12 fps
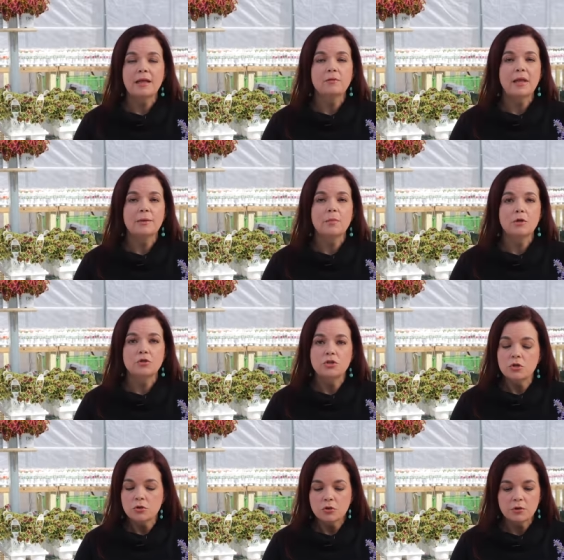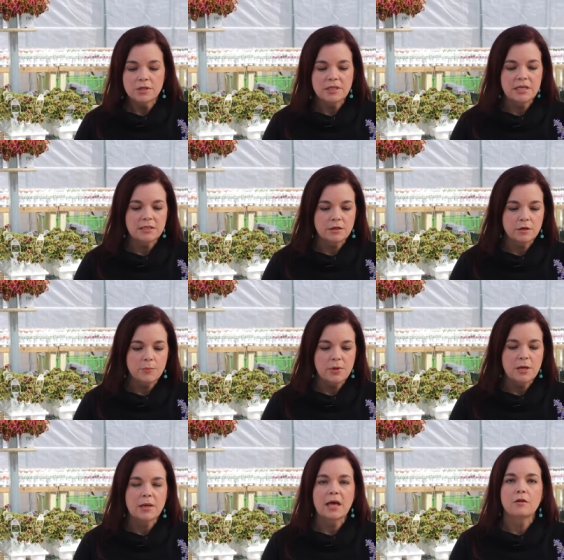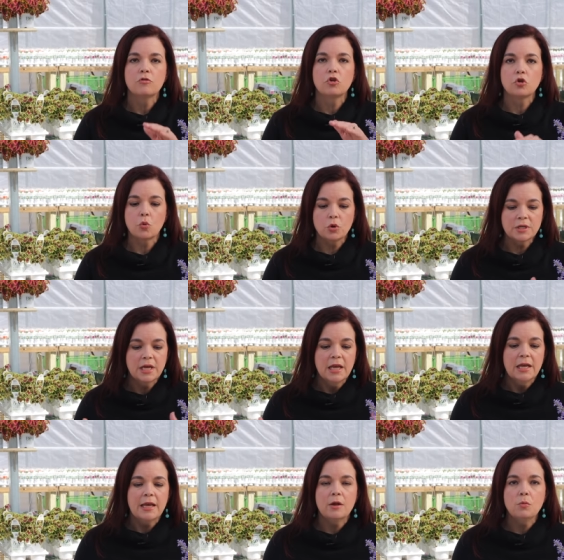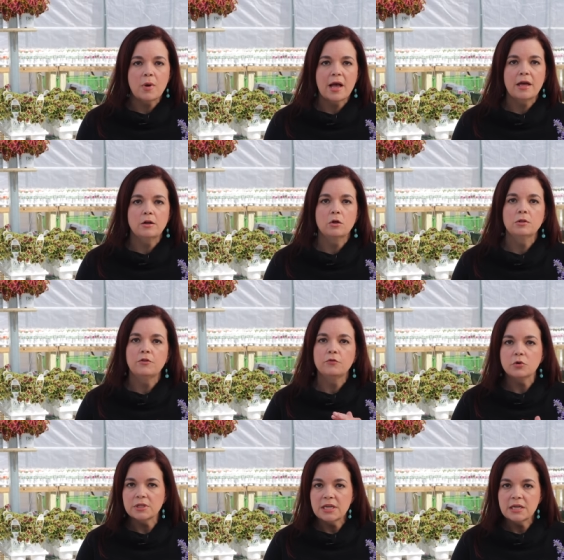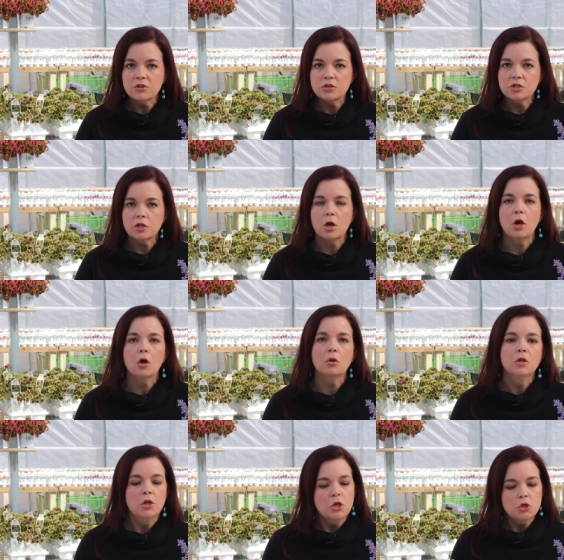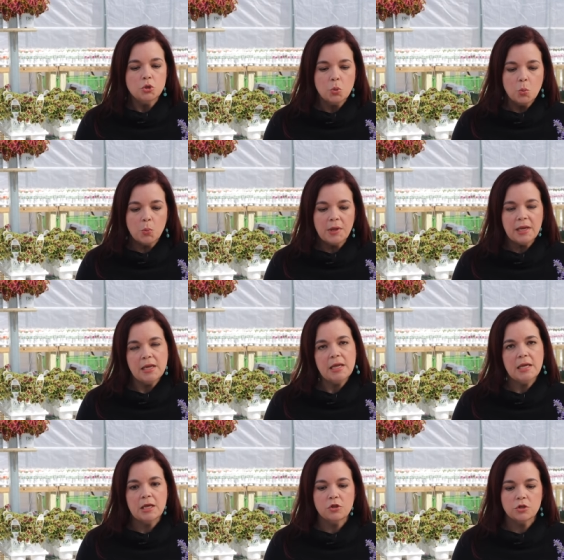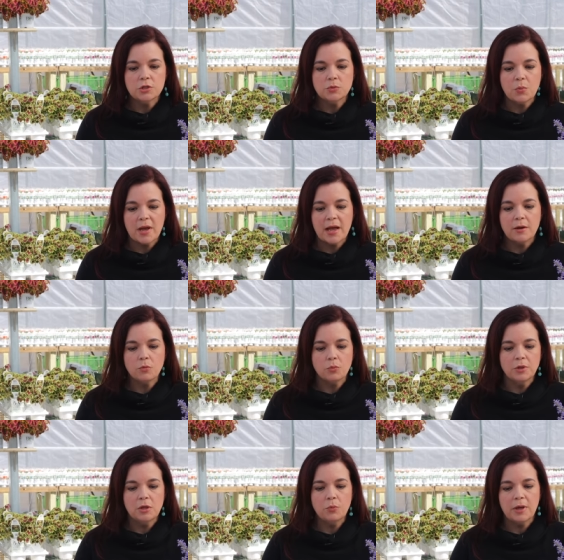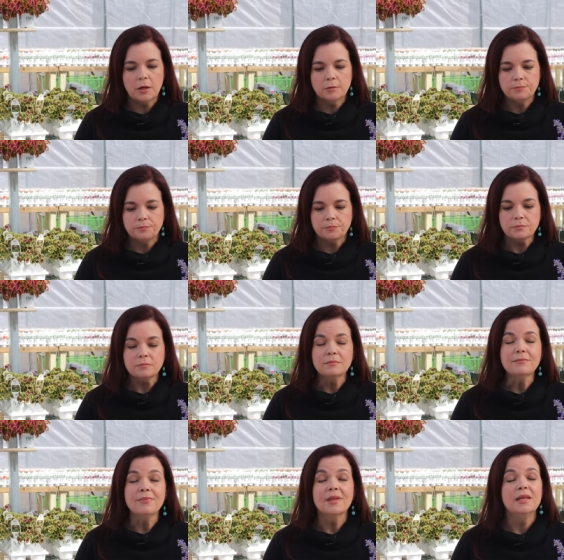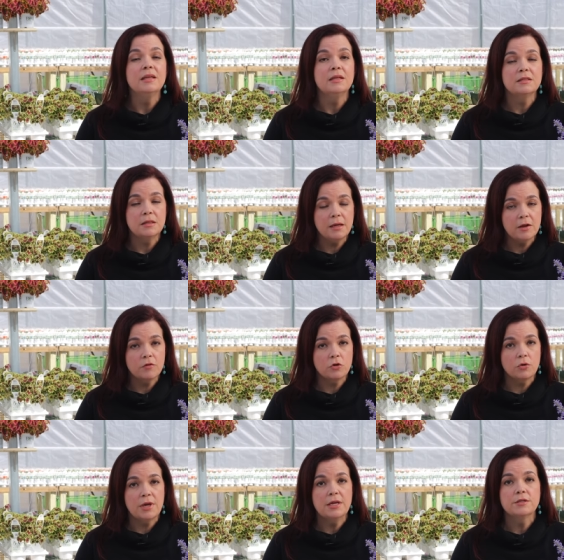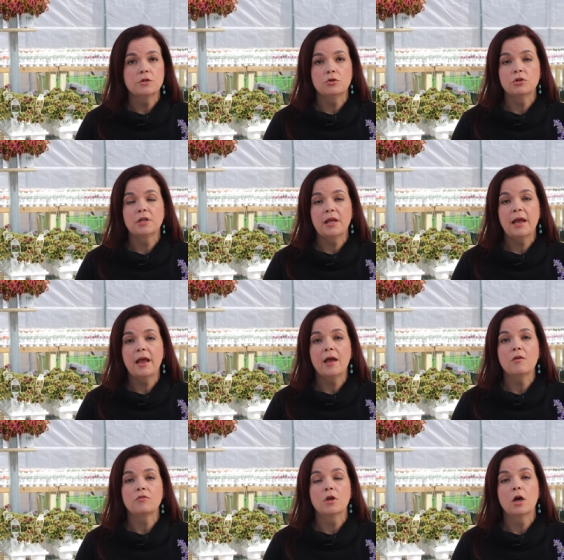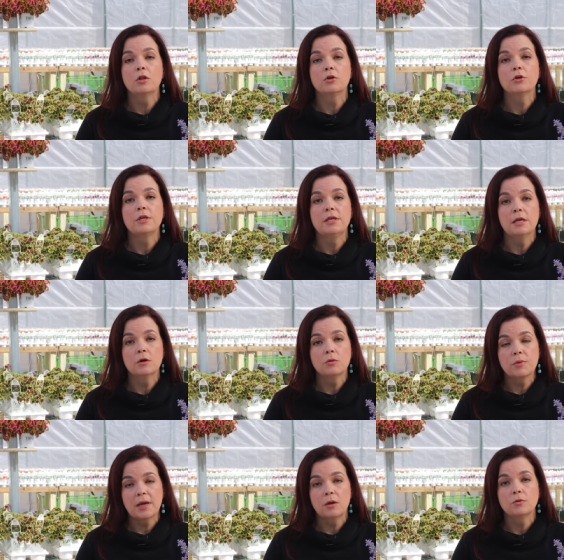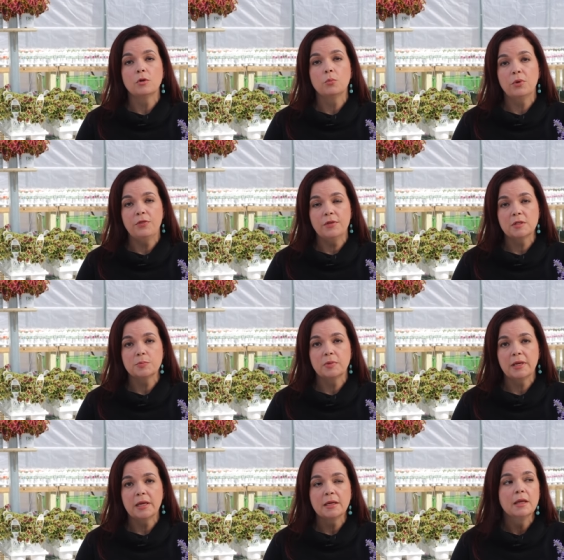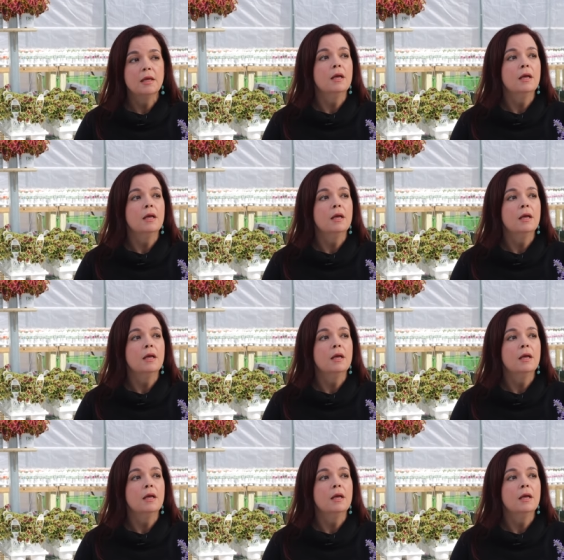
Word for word: And like most heucheras, it's gonna be kind of short and wide, only 14 inches tall, 20 inches wide, really well it is an evergreen, so you're gonna have color year round with this plant.